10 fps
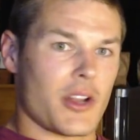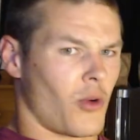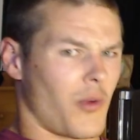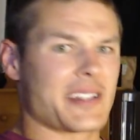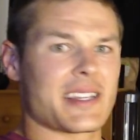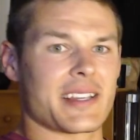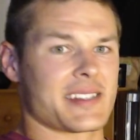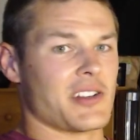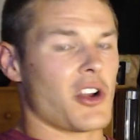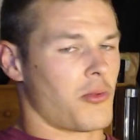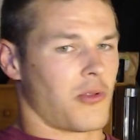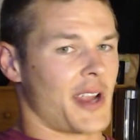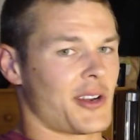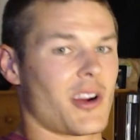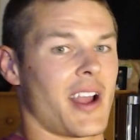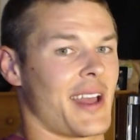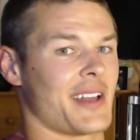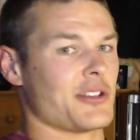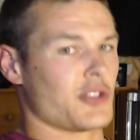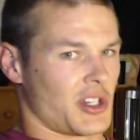no, renting is a no-brainer
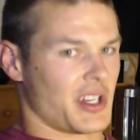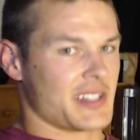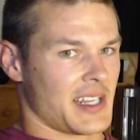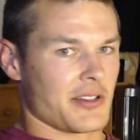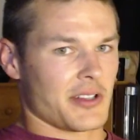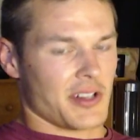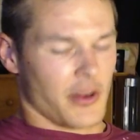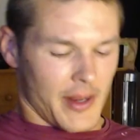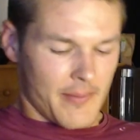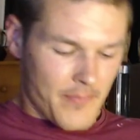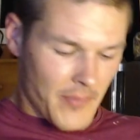and you should continue to do it.